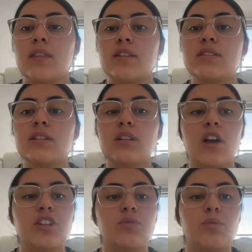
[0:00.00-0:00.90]
This
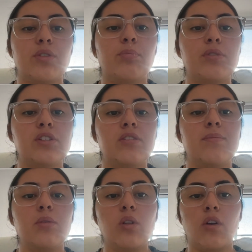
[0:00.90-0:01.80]
aligns with the
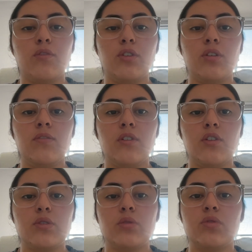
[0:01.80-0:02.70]
principle of
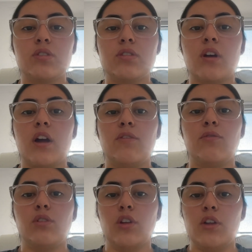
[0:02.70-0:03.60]
Universal Design
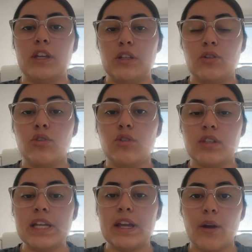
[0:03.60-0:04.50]
for Learning,
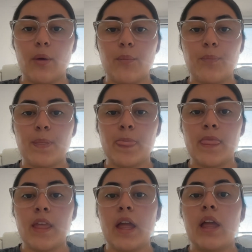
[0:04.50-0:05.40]
UDL.
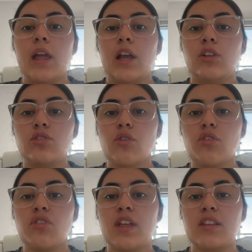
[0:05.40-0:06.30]

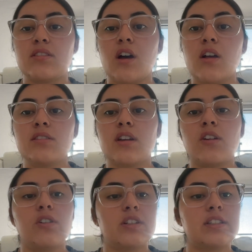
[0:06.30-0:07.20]
Ensuring that tasks
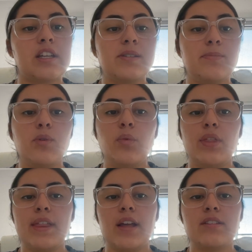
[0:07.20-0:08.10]
are accessible
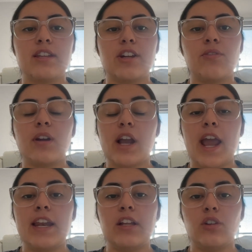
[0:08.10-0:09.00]
without
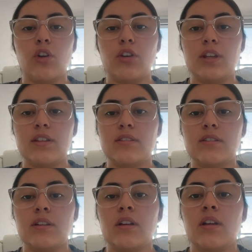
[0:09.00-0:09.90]
segregating learners.
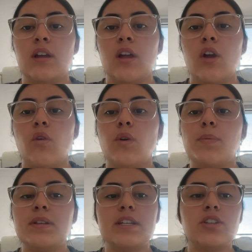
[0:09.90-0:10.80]

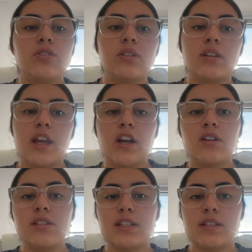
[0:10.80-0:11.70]
Repetition and
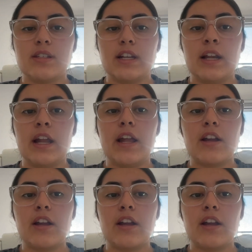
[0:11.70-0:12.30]
consistency